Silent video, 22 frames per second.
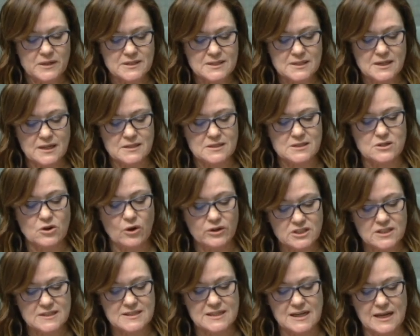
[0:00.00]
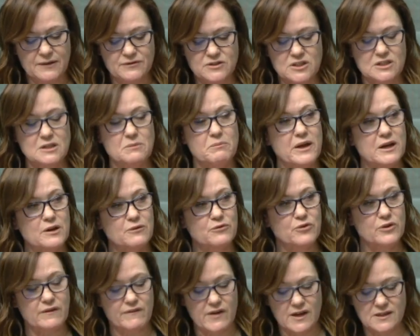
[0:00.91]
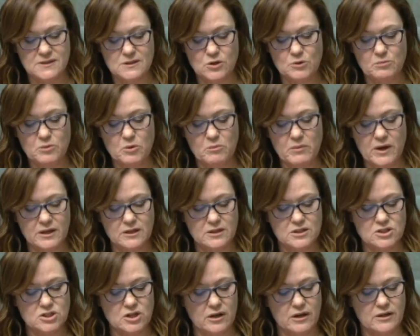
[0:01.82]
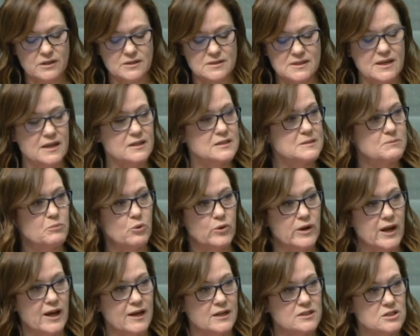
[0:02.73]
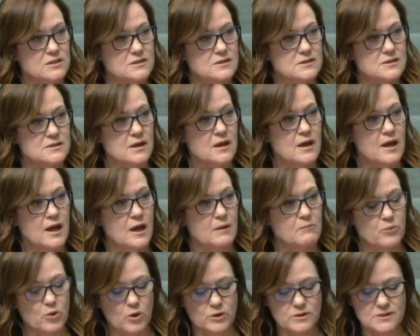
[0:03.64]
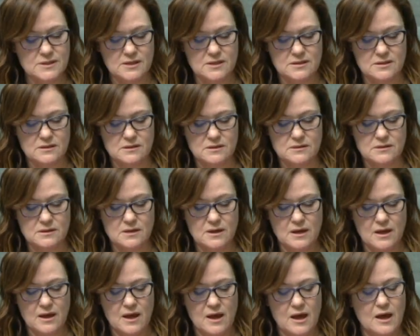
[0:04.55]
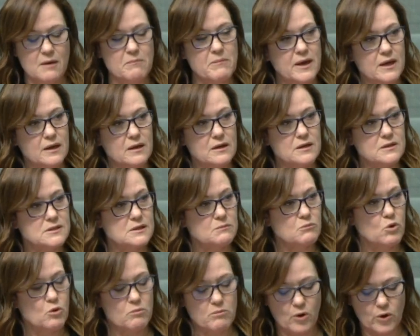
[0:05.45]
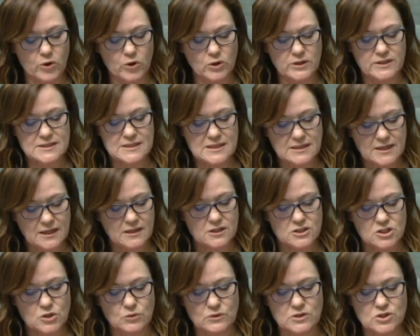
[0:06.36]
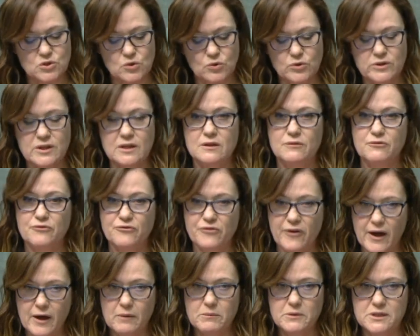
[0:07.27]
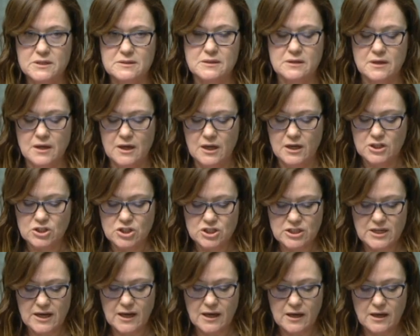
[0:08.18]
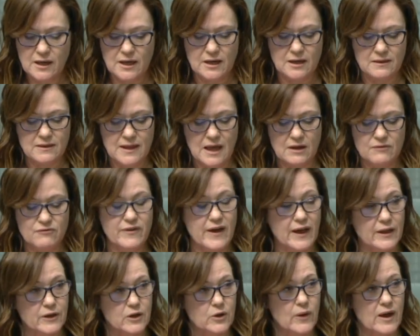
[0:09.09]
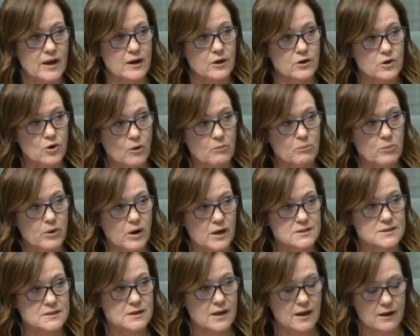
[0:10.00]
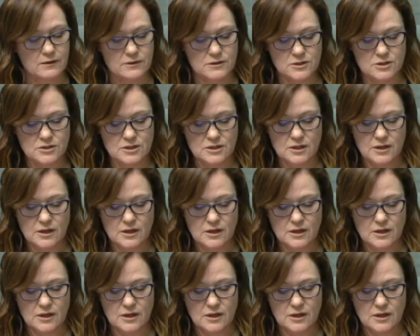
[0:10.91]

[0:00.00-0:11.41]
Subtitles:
is not just left to the benefit of our supermarket giants, export agents and processors. A mechanism or model is needed to ensure that the farmers share in that value and are not price gouged.